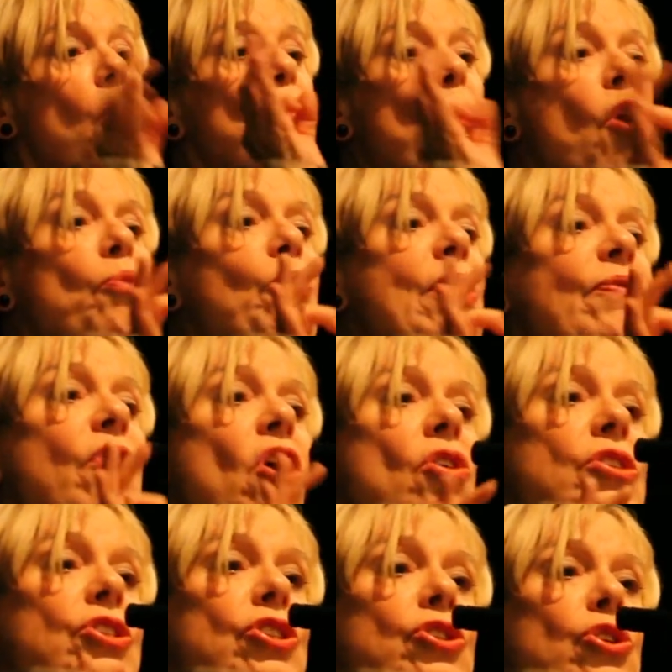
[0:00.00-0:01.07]
What we've
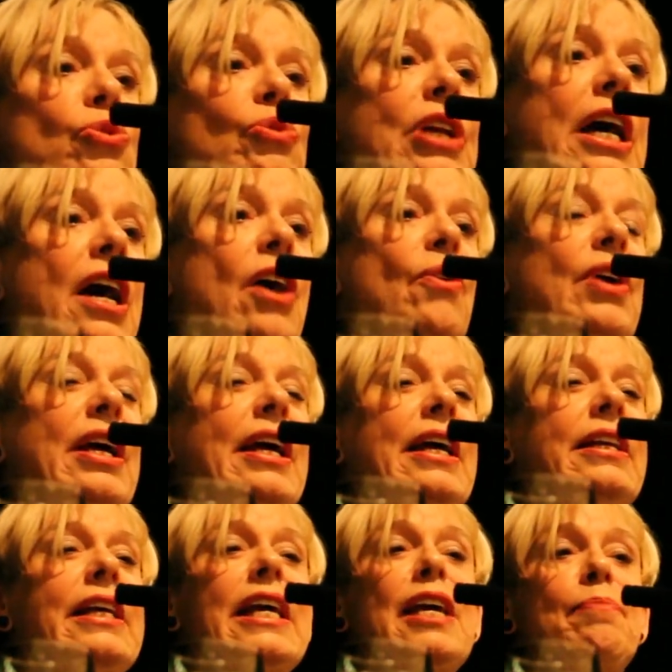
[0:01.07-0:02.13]
got to do now
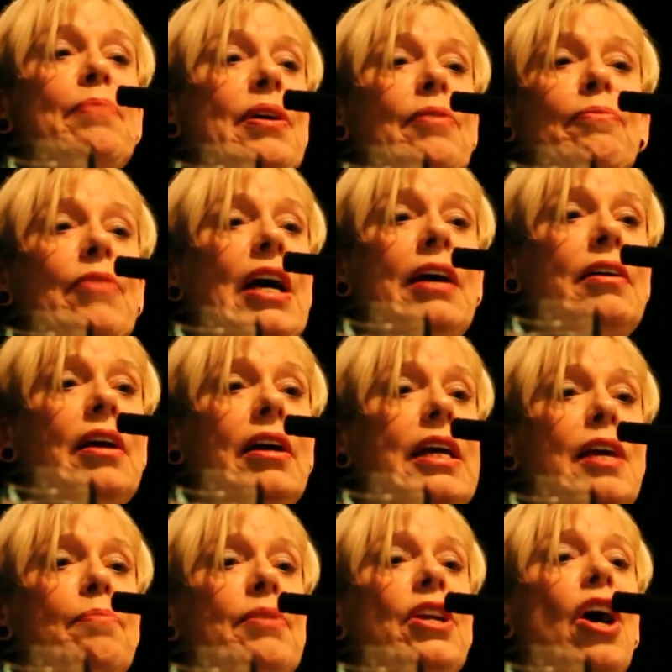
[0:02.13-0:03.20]
and keep
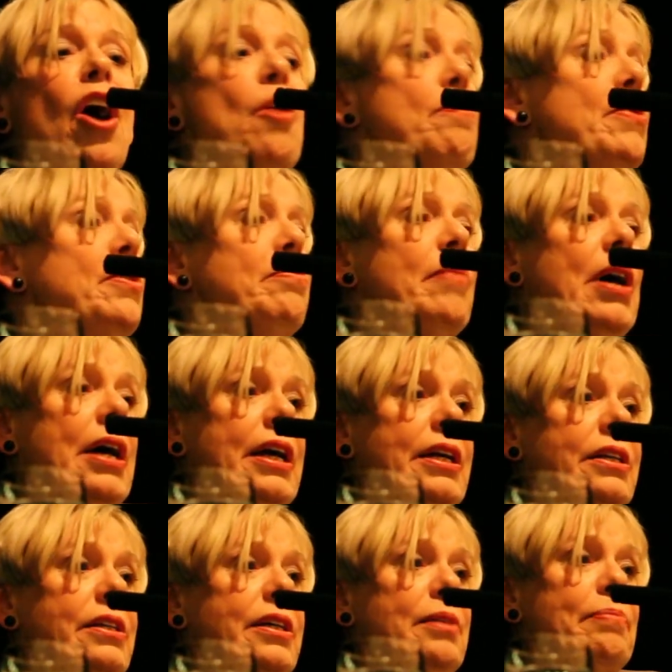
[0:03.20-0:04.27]
an open
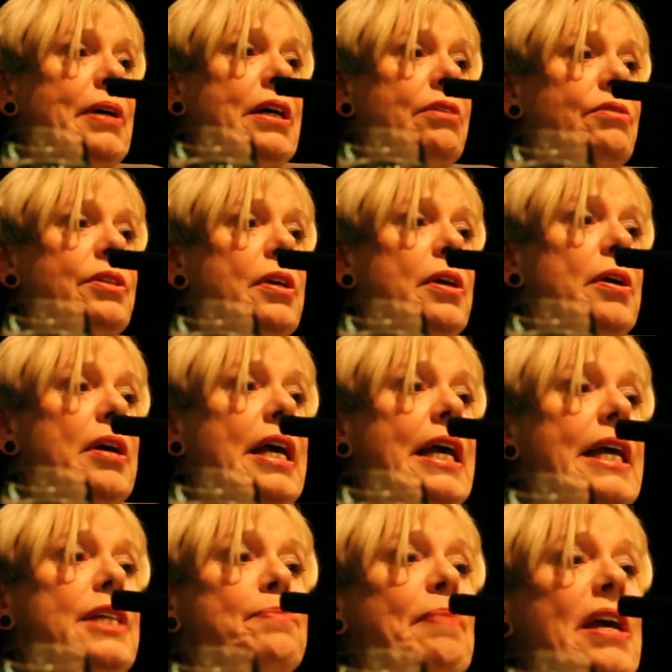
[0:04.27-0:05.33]
mind about
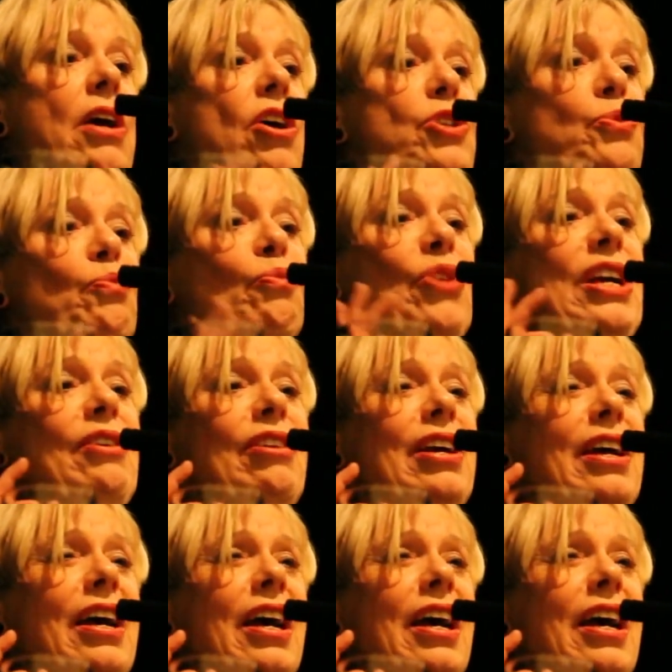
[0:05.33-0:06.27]
is, because we